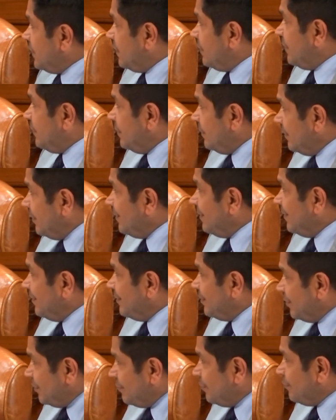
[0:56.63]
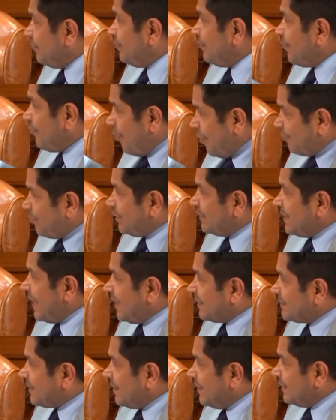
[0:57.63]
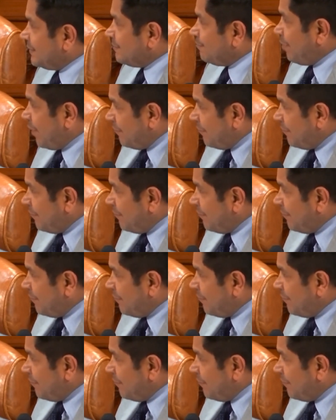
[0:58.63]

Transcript: did do corporate tax cuts